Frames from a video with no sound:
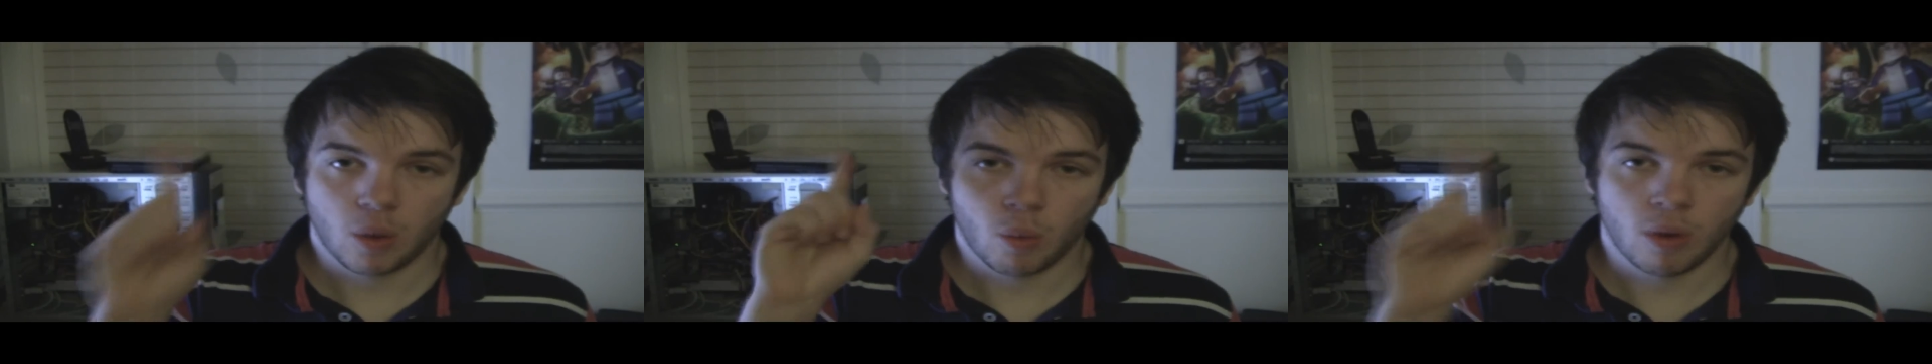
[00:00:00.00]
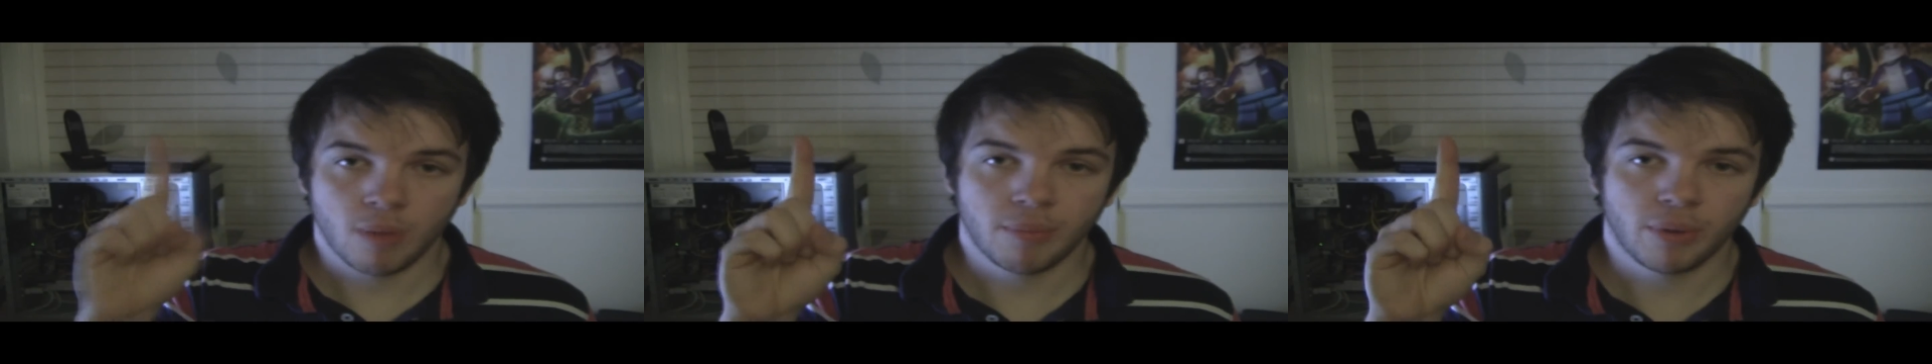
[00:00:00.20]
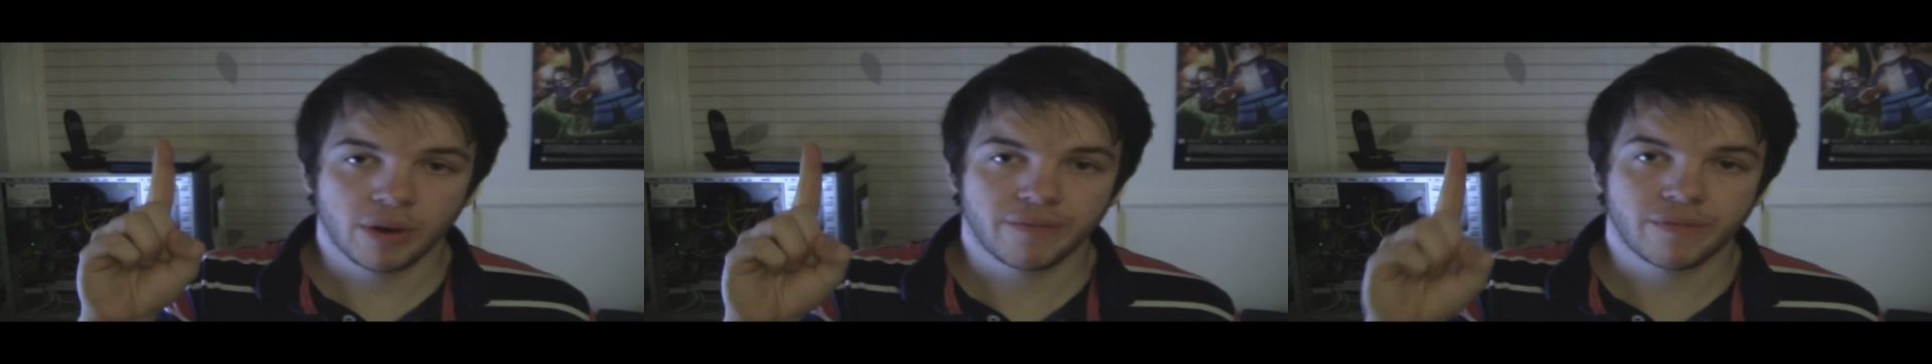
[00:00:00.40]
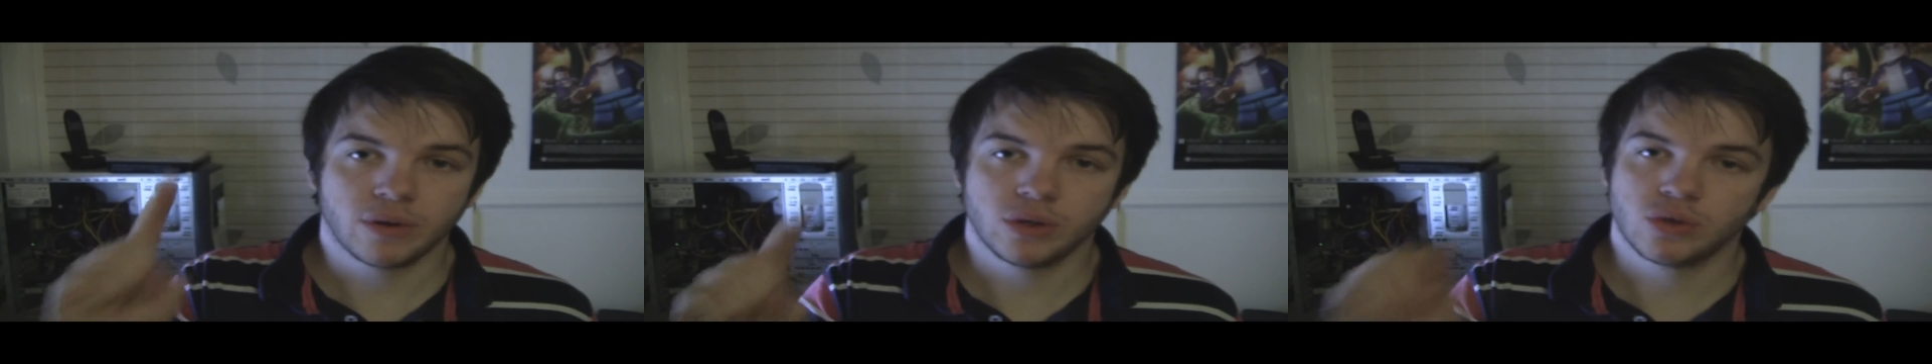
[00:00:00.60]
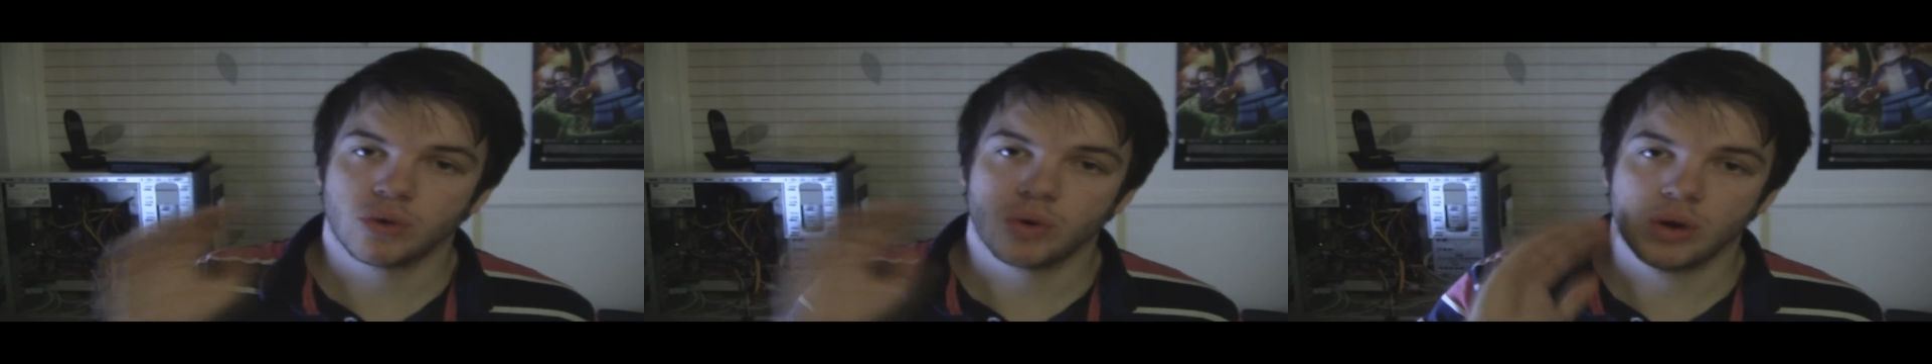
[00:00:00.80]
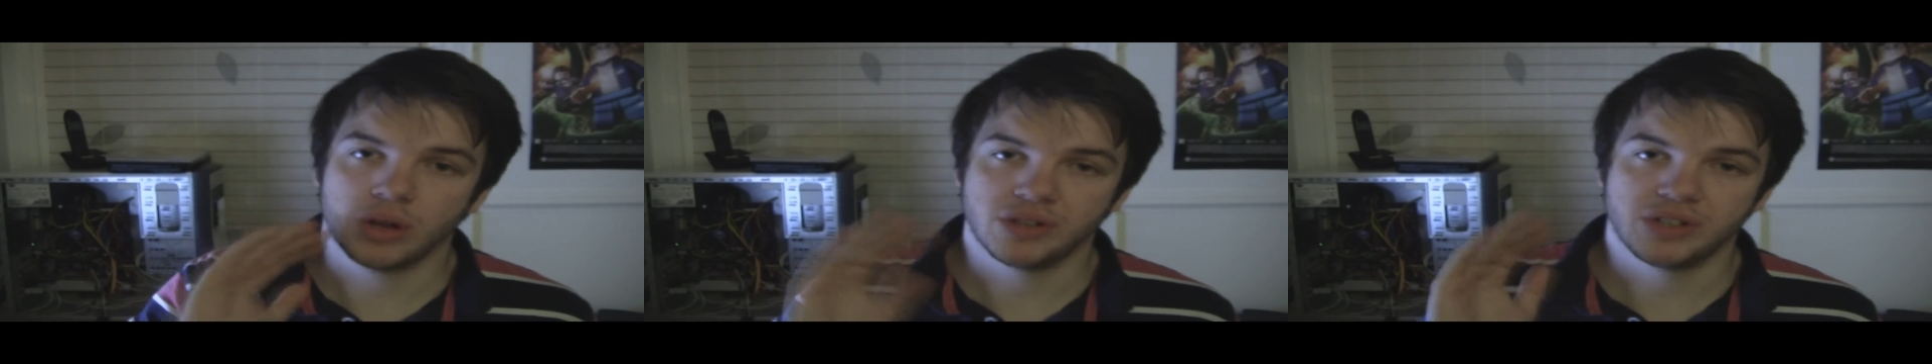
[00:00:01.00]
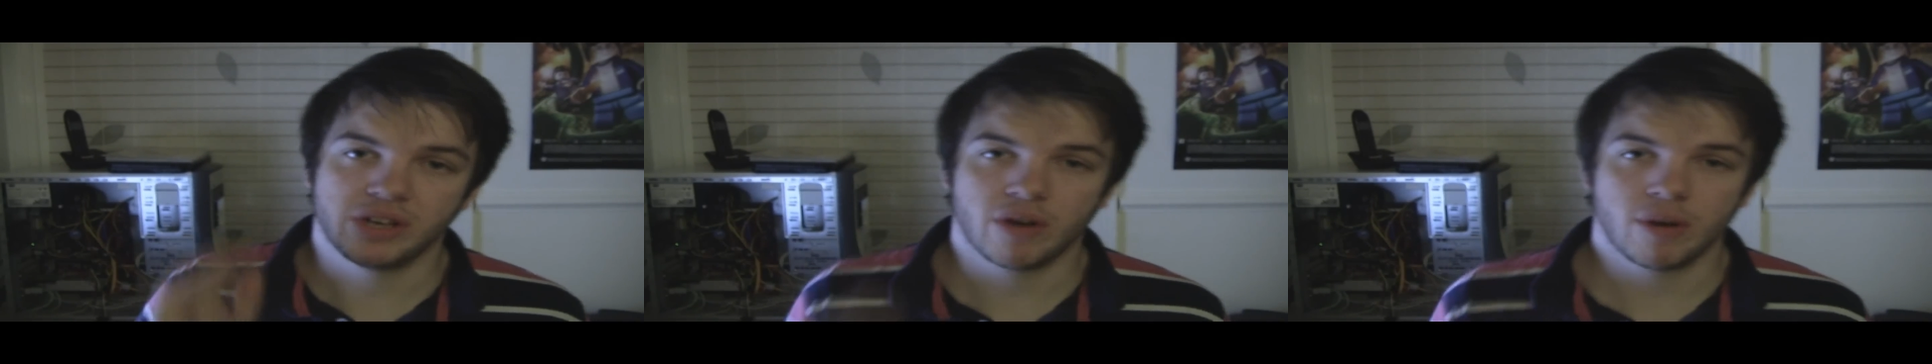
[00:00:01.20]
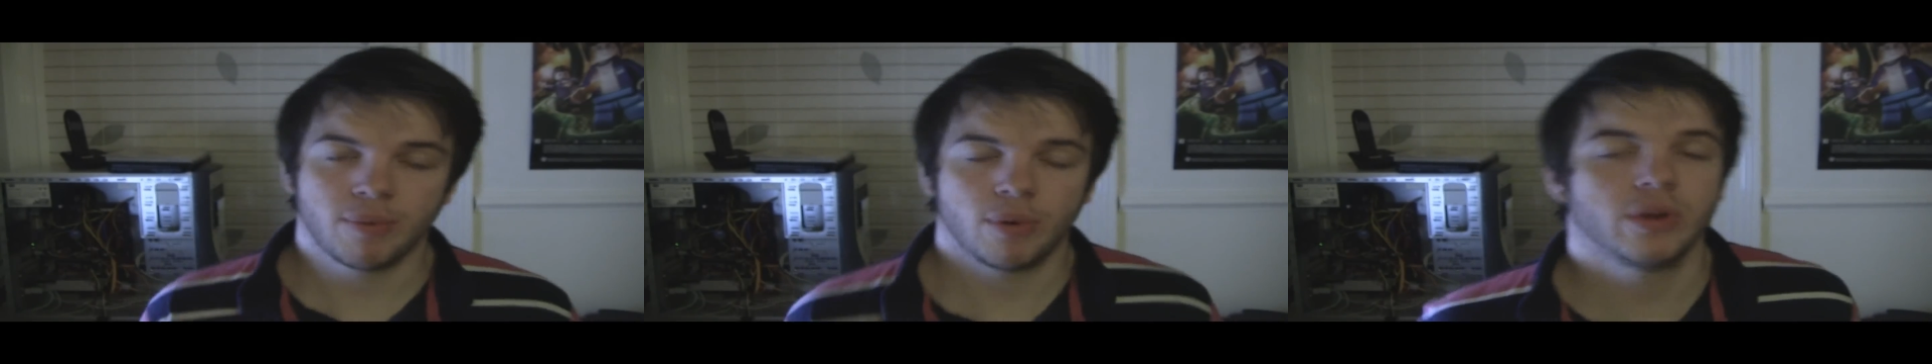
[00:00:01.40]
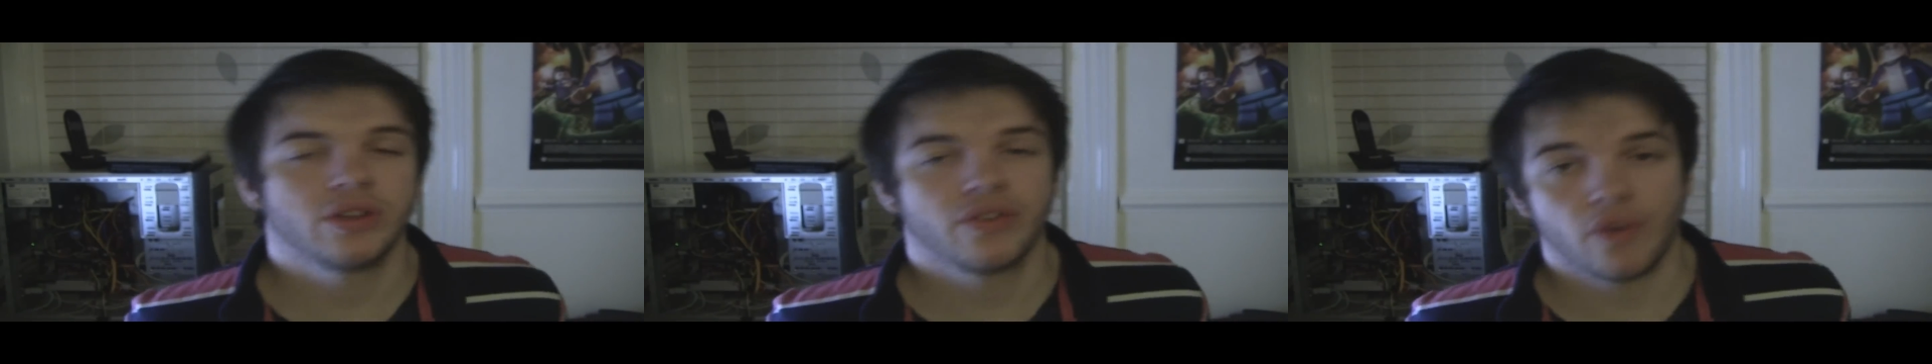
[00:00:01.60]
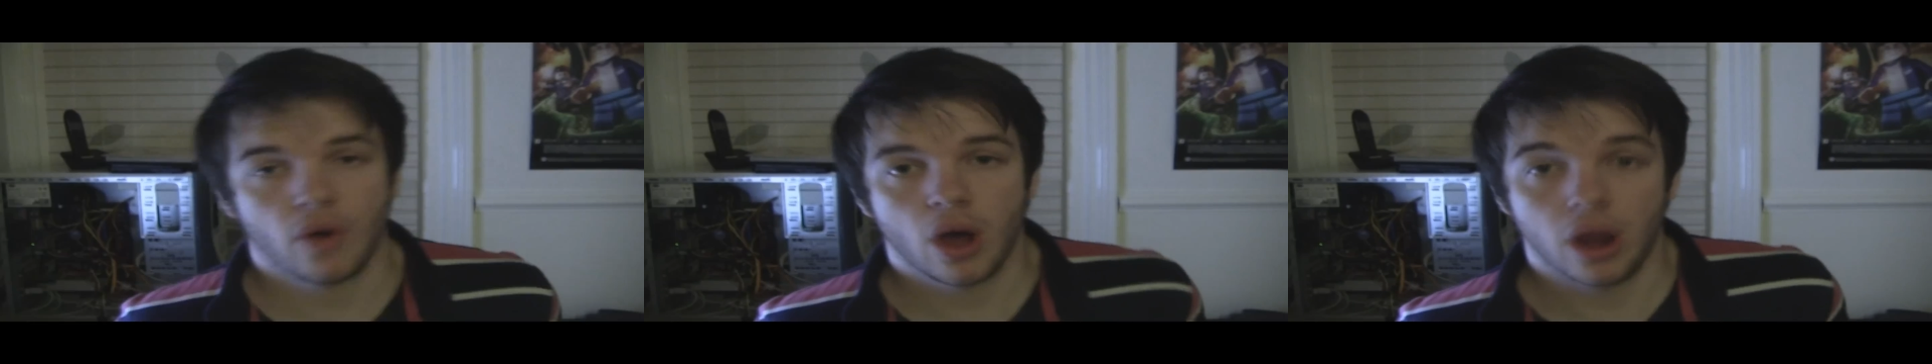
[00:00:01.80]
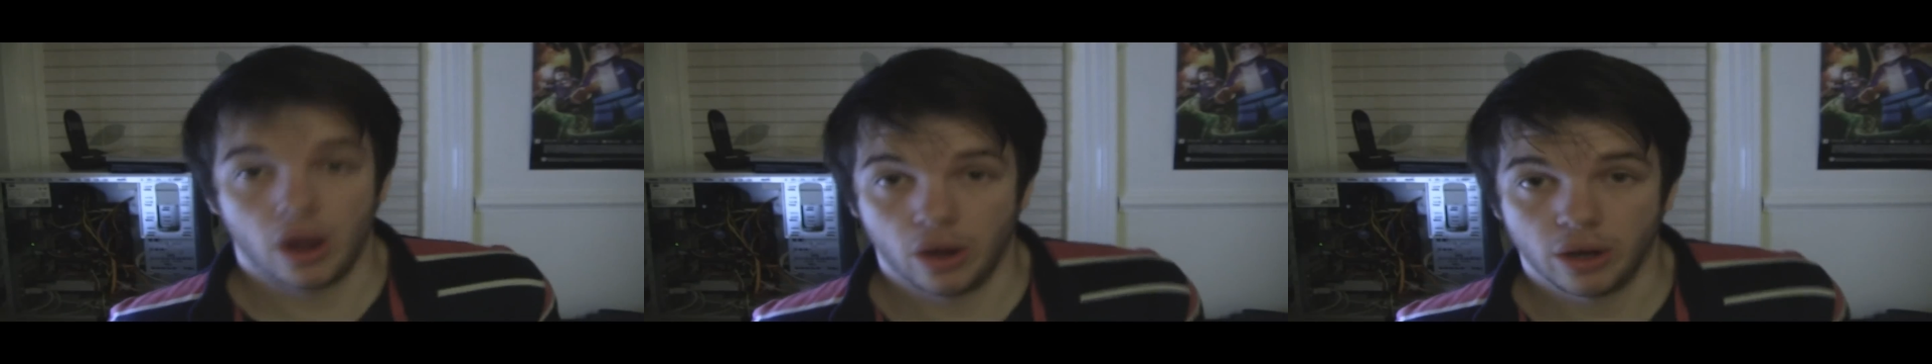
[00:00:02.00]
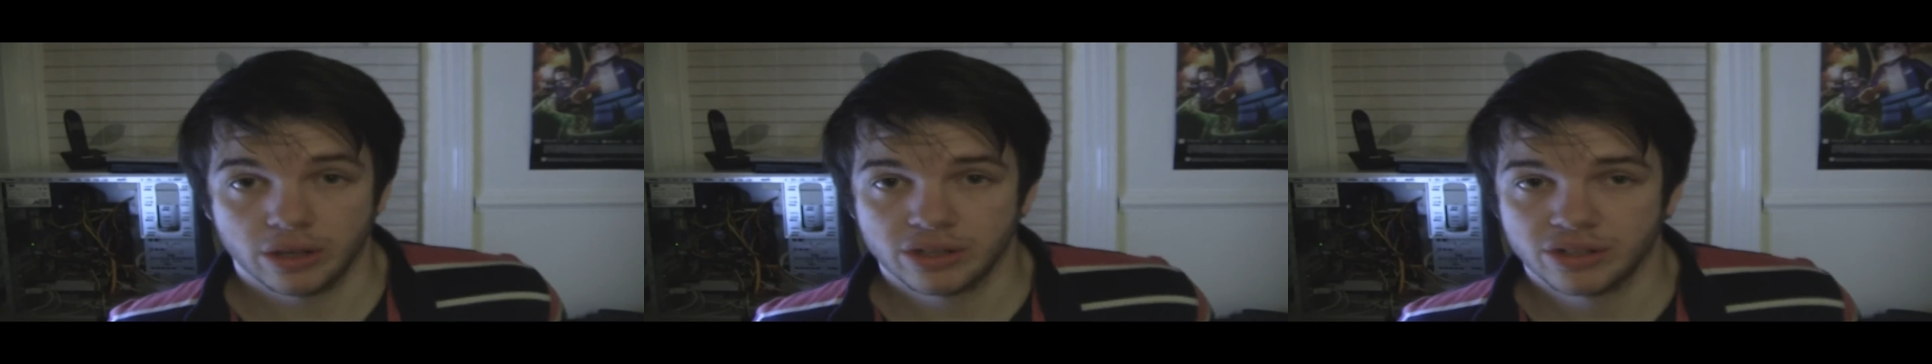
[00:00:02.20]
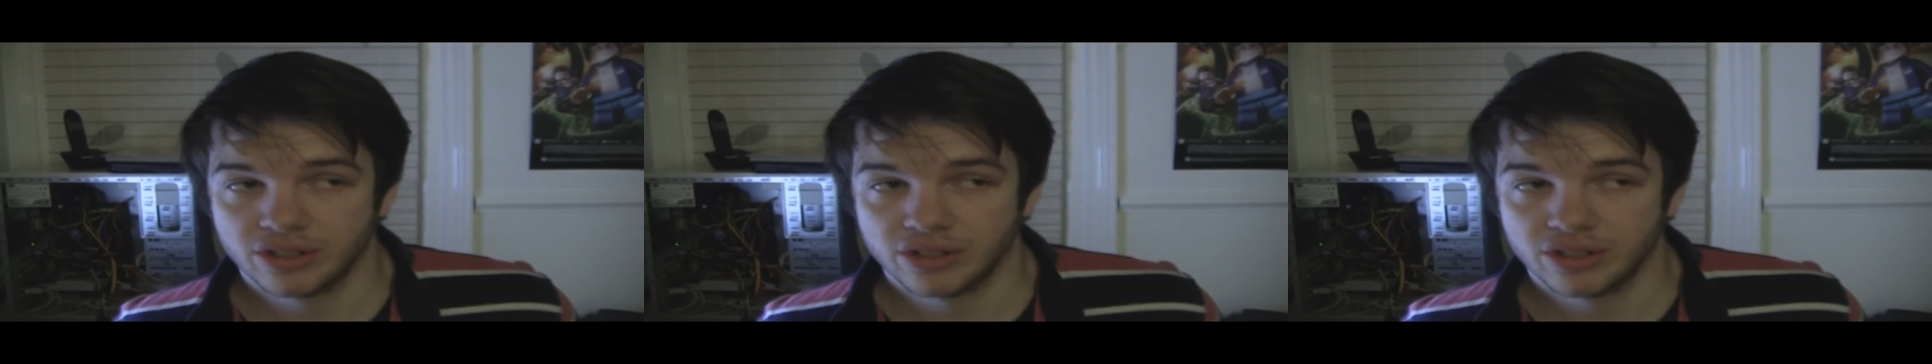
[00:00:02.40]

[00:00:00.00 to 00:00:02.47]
1 point for a draw and 0 points for a loss.